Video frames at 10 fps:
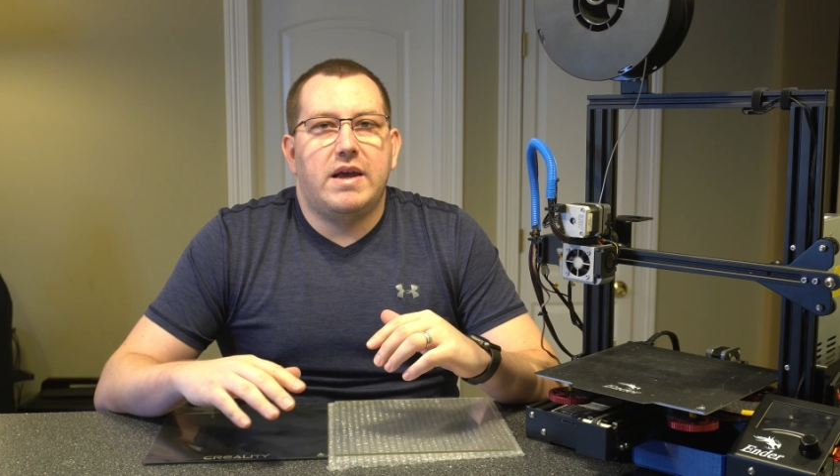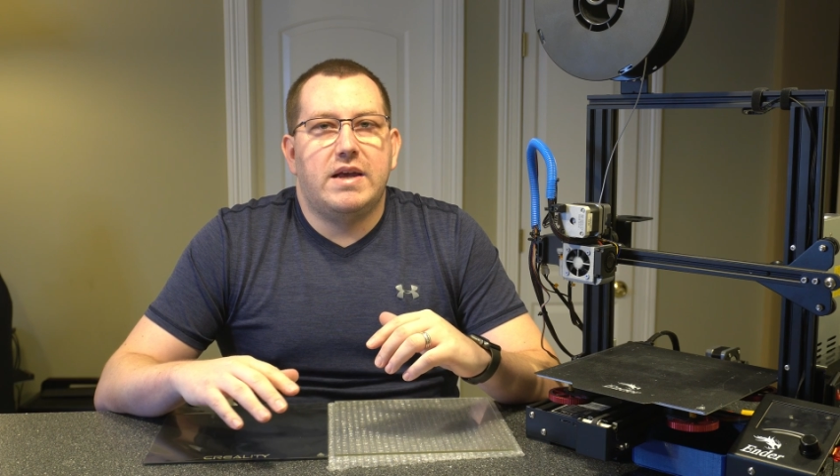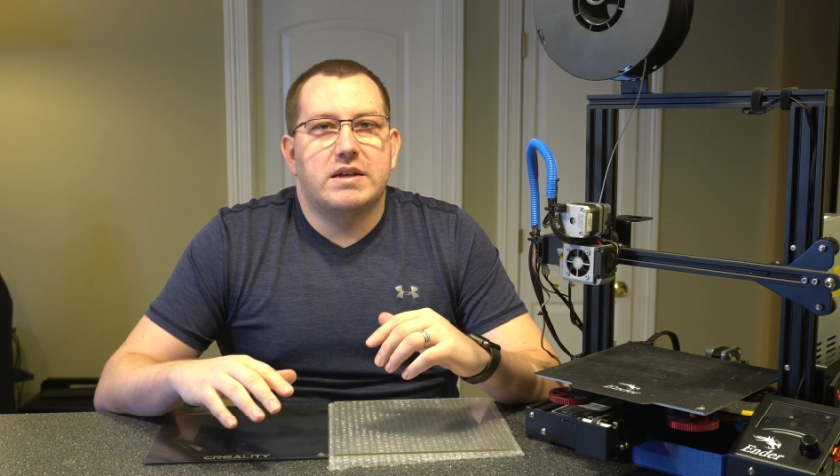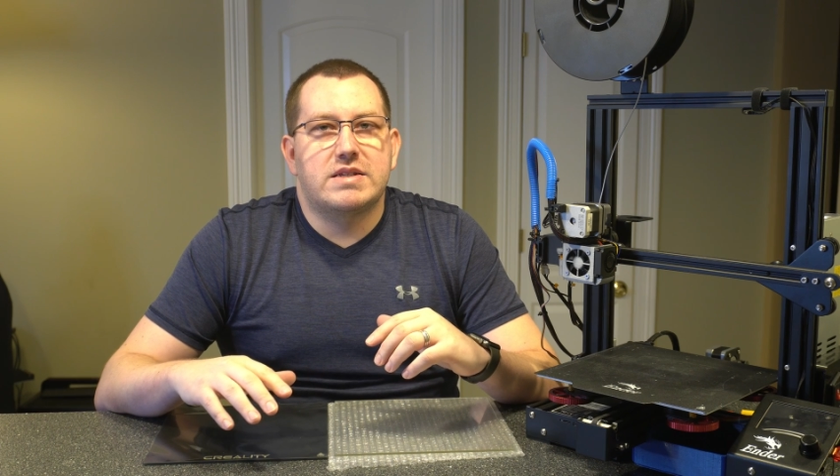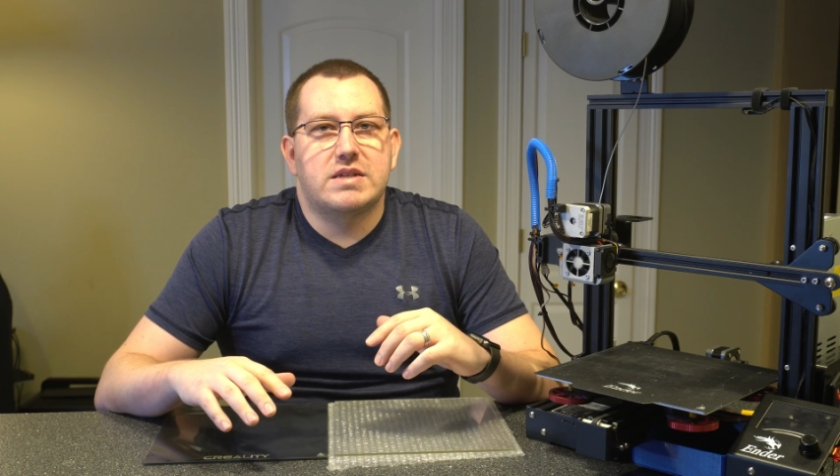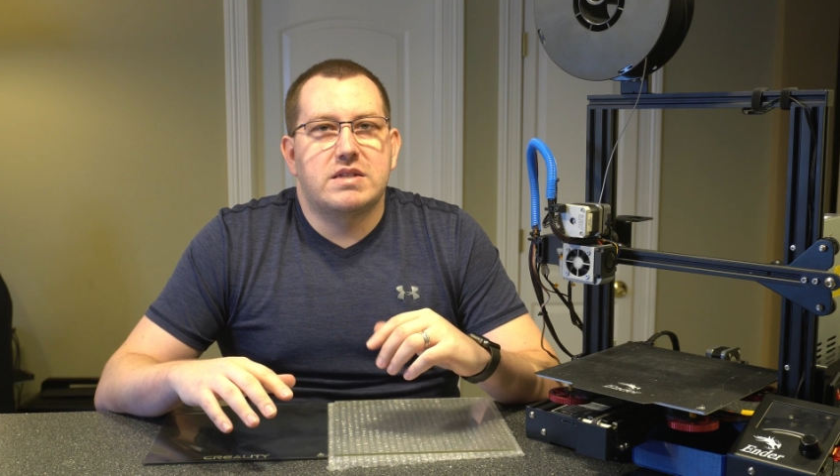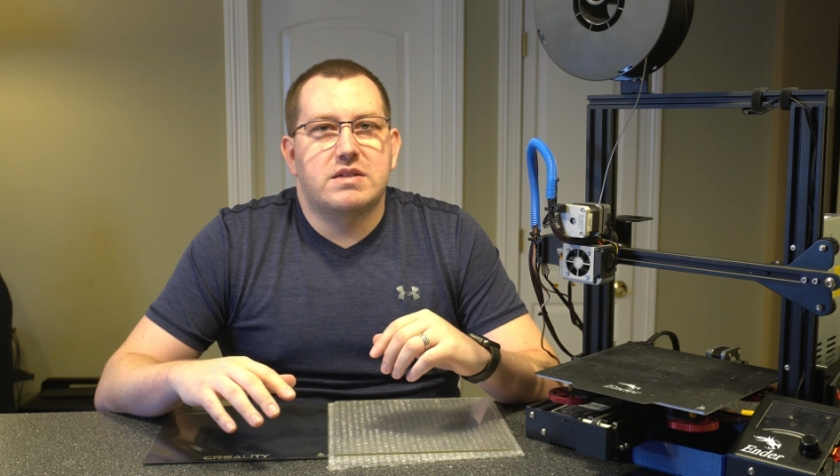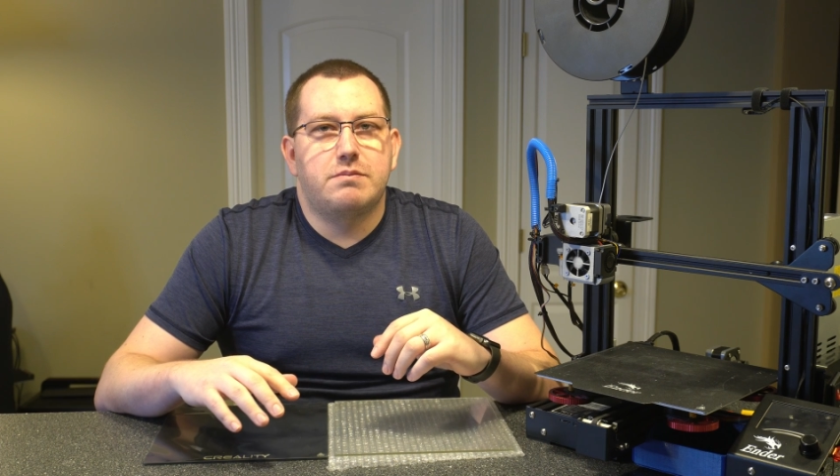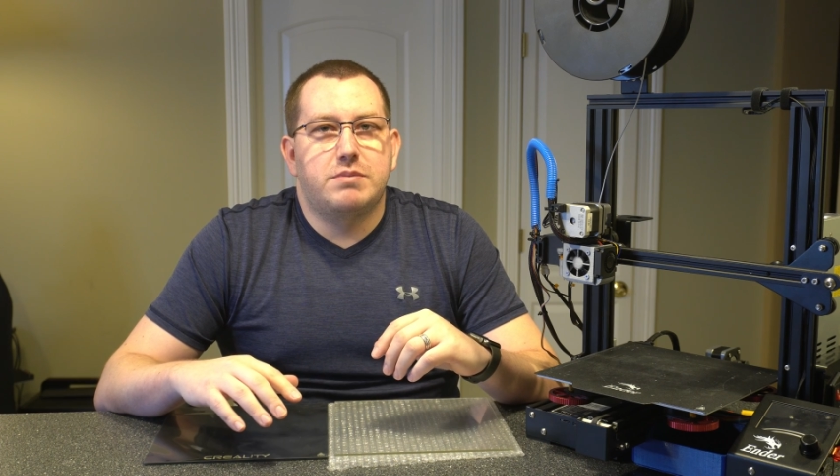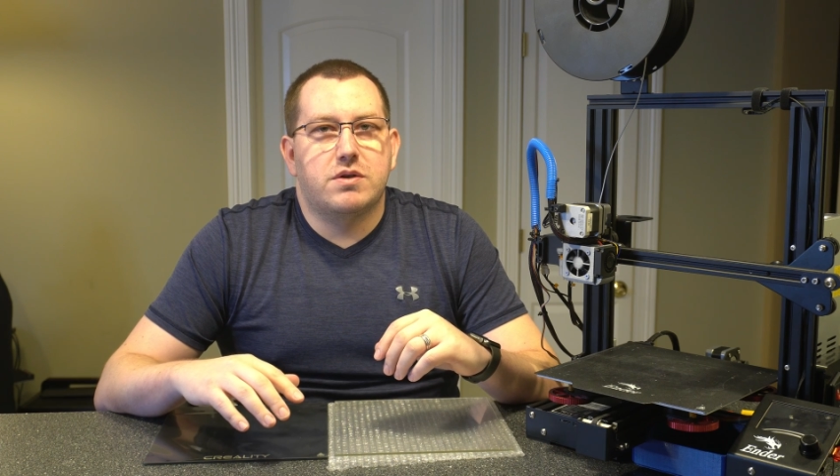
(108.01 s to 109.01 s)
a
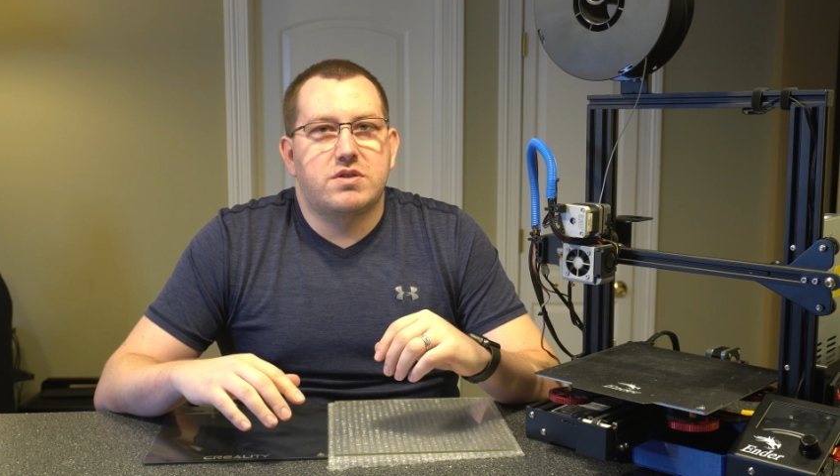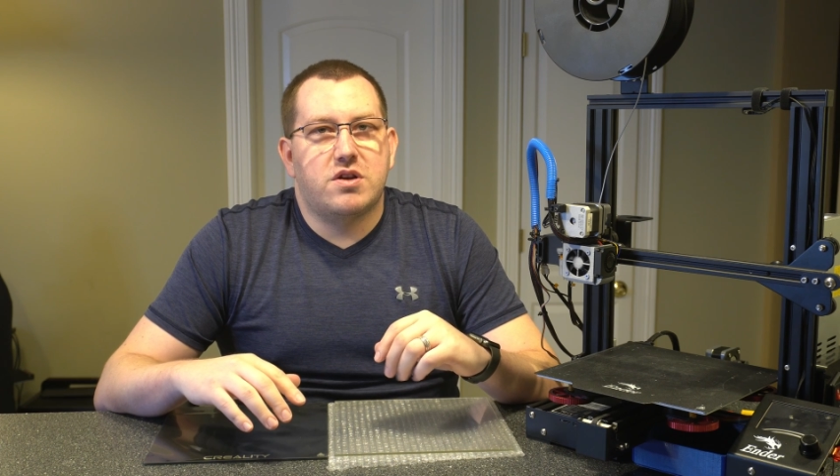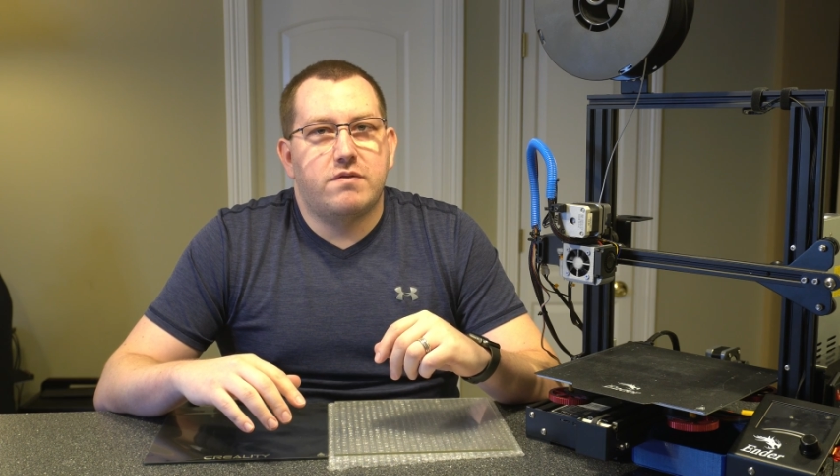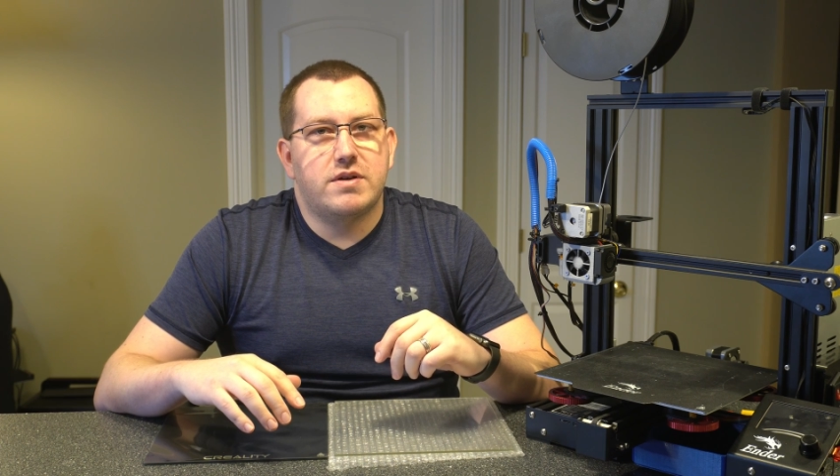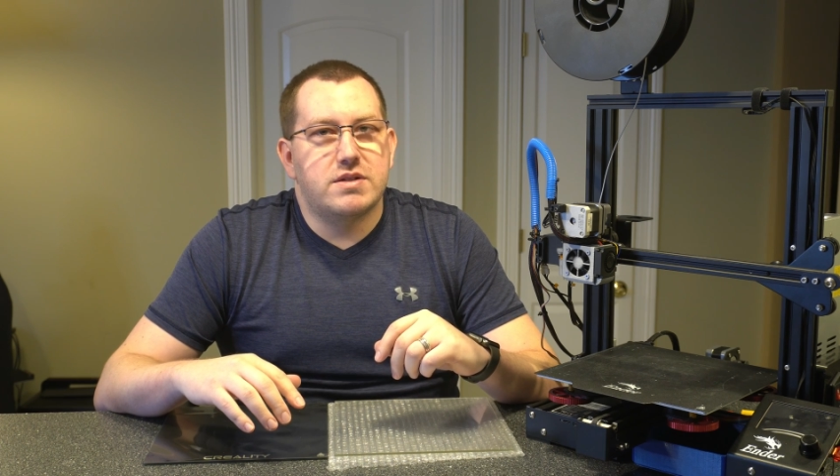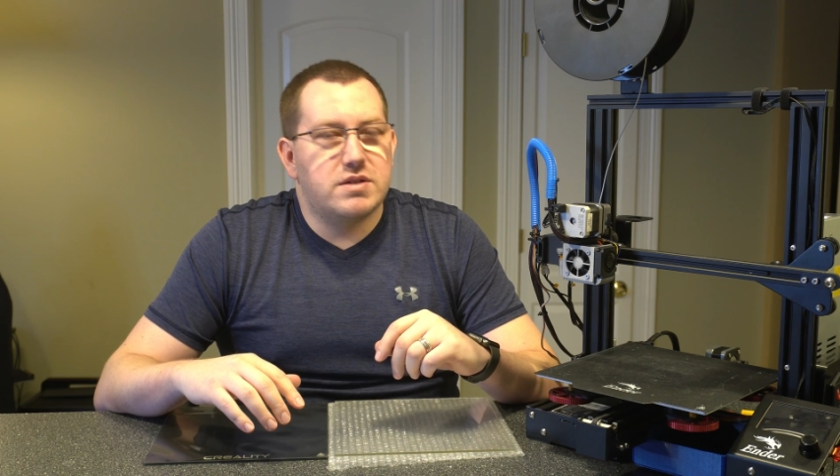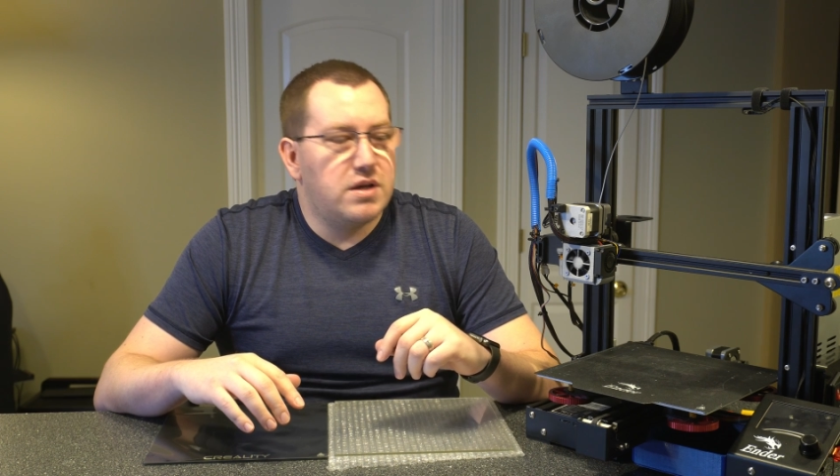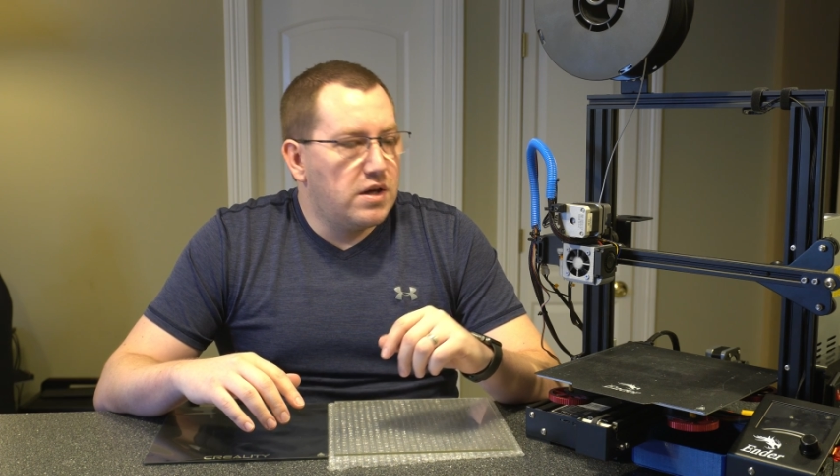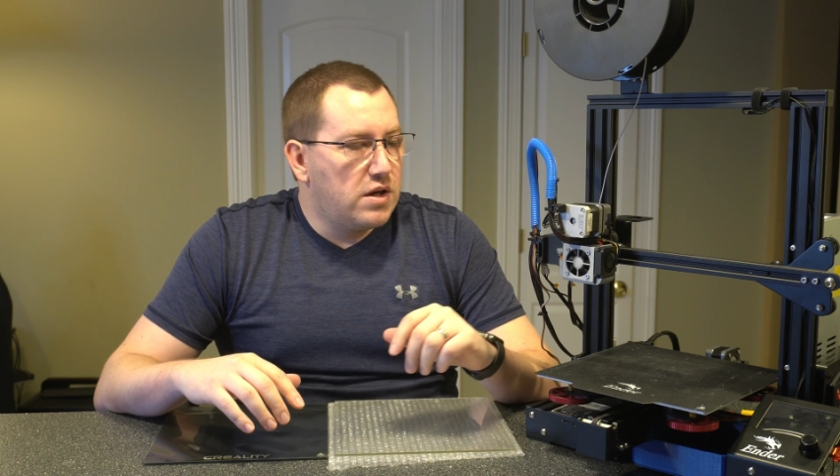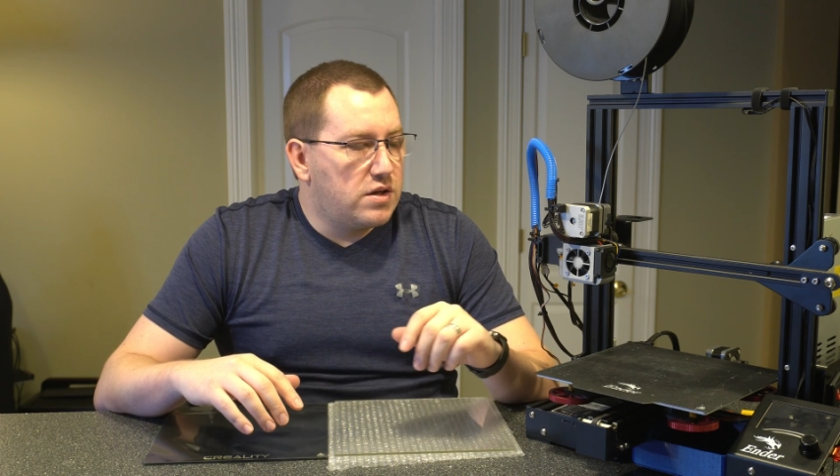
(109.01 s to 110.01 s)
consistent build surface.